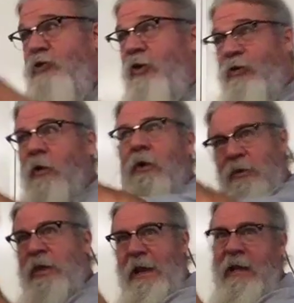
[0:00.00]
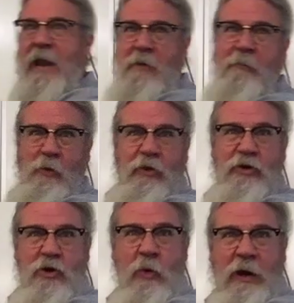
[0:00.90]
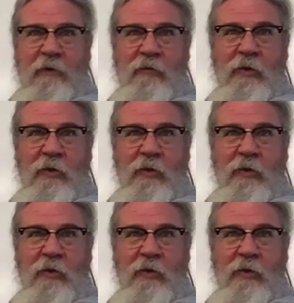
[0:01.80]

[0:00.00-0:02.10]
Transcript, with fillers: just they came up with a new way of